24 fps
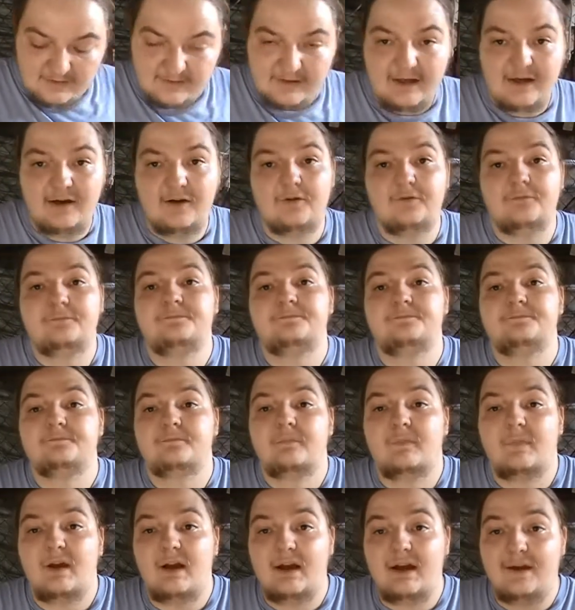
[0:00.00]
Now,
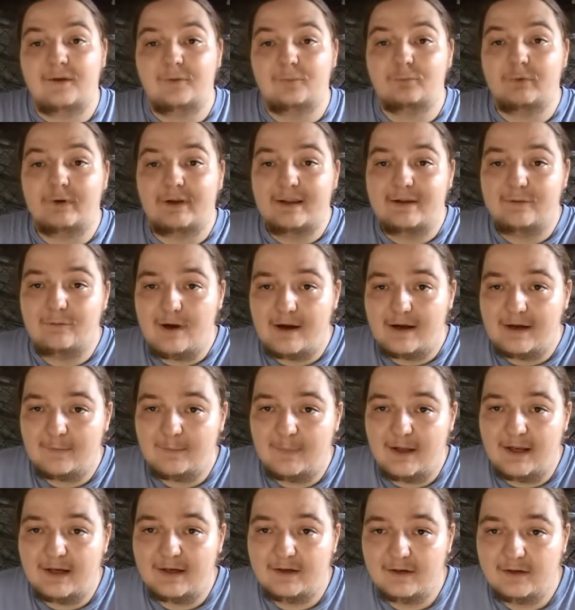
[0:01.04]
I really
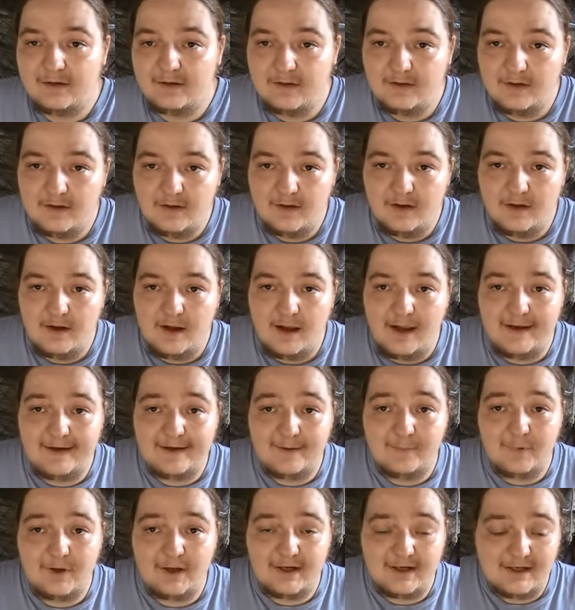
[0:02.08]
recommend
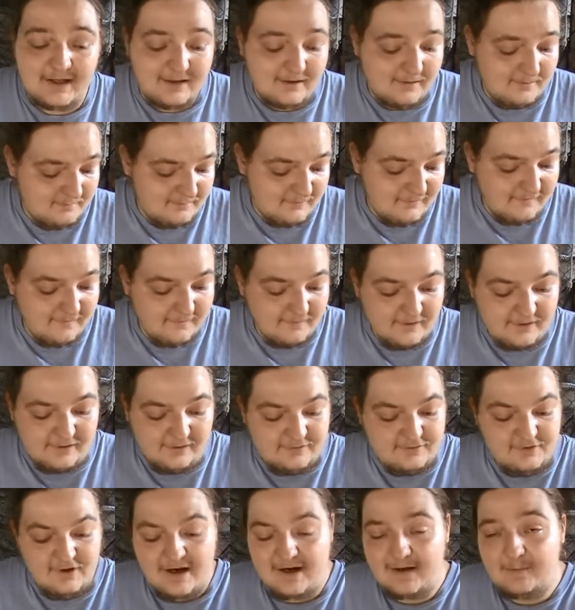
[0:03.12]
anybody, before
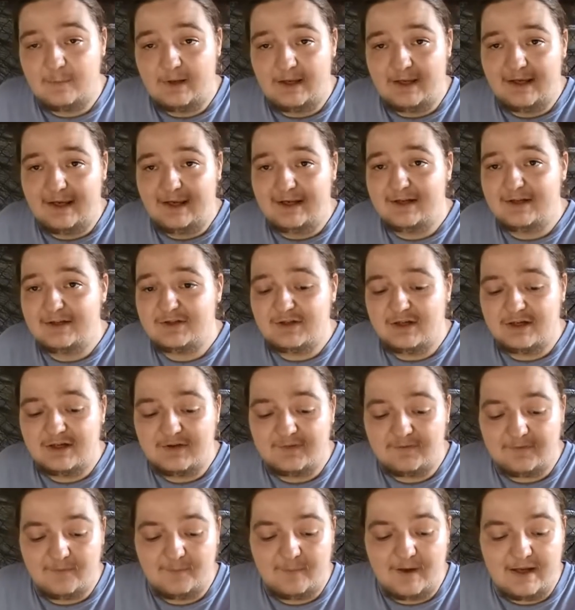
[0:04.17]
you try to make any
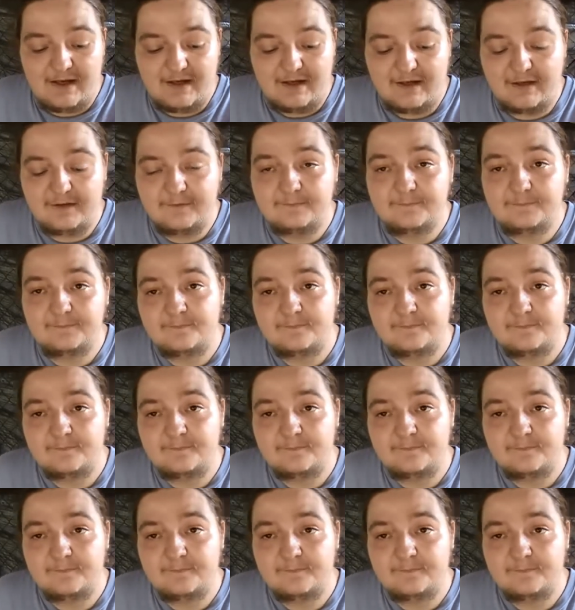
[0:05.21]
jigs for bending,